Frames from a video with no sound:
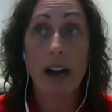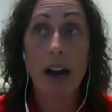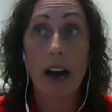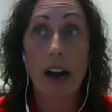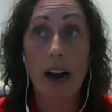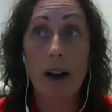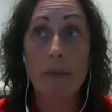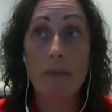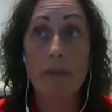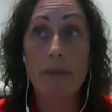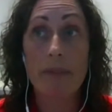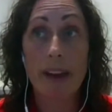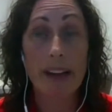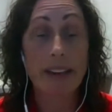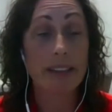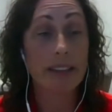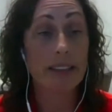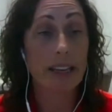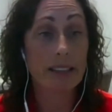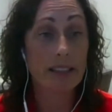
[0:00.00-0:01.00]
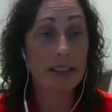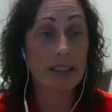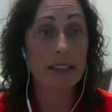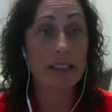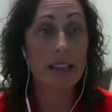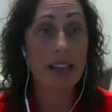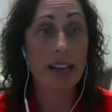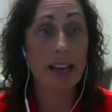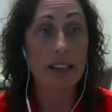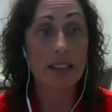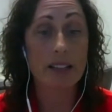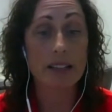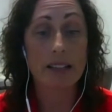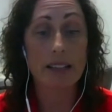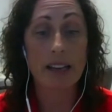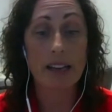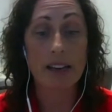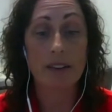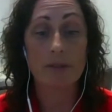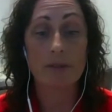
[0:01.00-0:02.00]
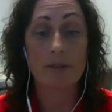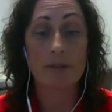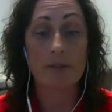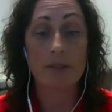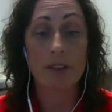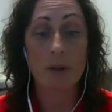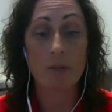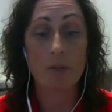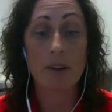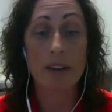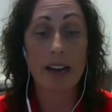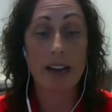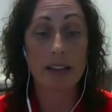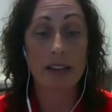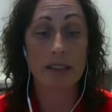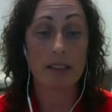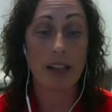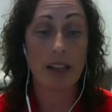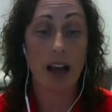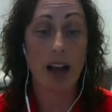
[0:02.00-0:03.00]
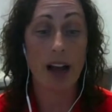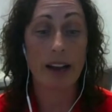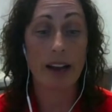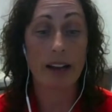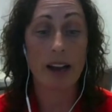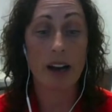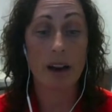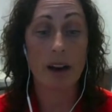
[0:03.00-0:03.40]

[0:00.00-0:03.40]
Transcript: that designates, if someone has not